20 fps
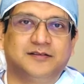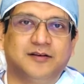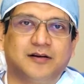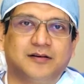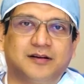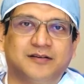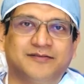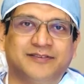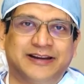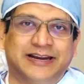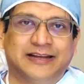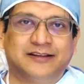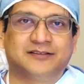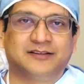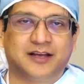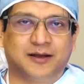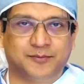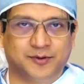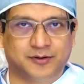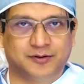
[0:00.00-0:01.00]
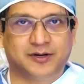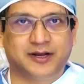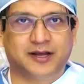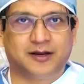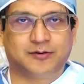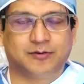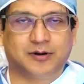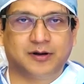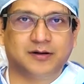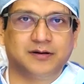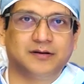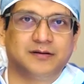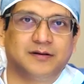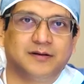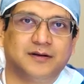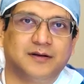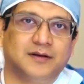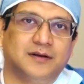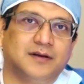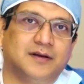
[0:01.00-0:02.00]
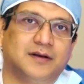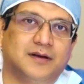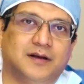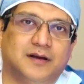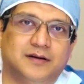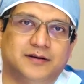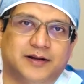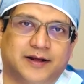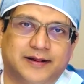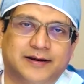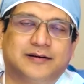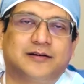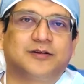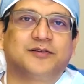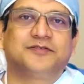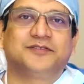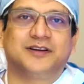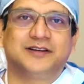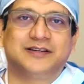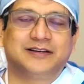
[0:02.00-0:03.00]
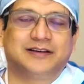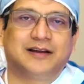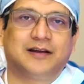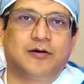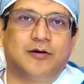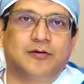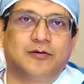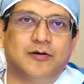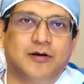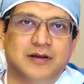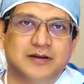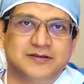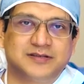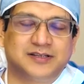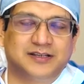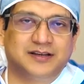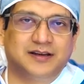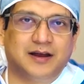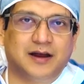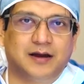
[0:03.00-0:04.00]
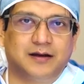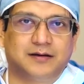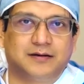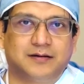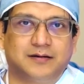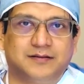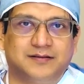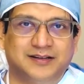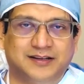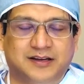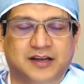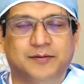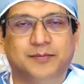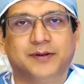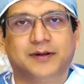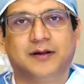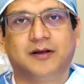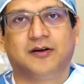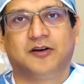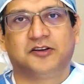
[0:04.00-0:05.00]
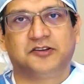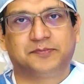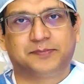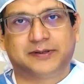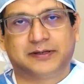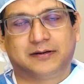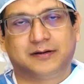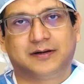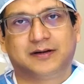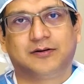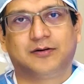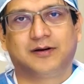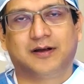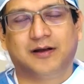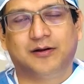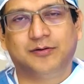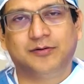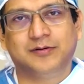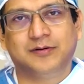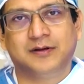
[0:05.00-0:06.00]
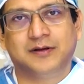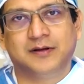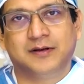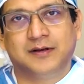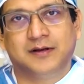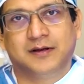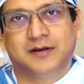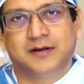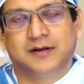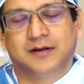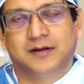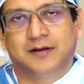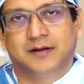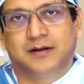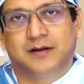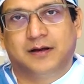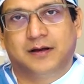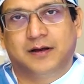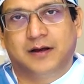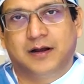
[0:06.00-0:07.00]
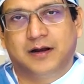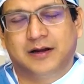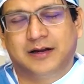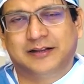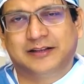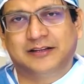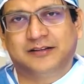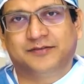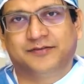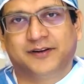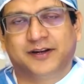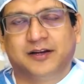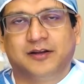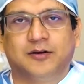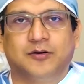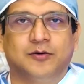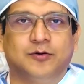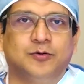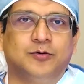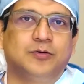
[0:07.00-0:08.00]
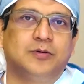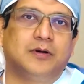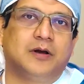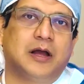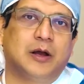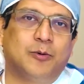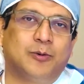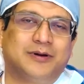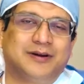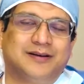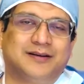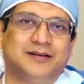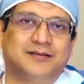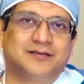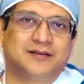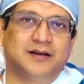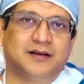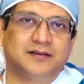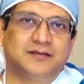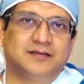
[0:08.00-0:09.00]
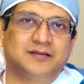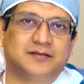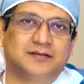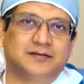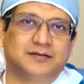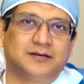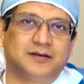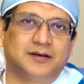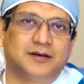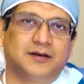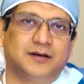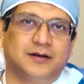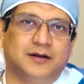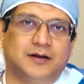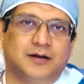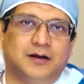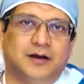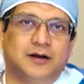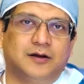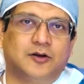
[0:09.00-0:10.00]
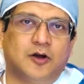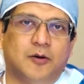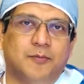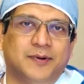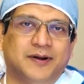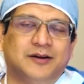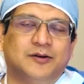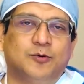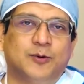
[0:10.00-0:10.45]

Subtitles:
Dr. Vinay Samuel Gaikwad, Director of Surgical Oncology at CK Birla Hospital in Gurgaon. And in this video, I want to discuss a common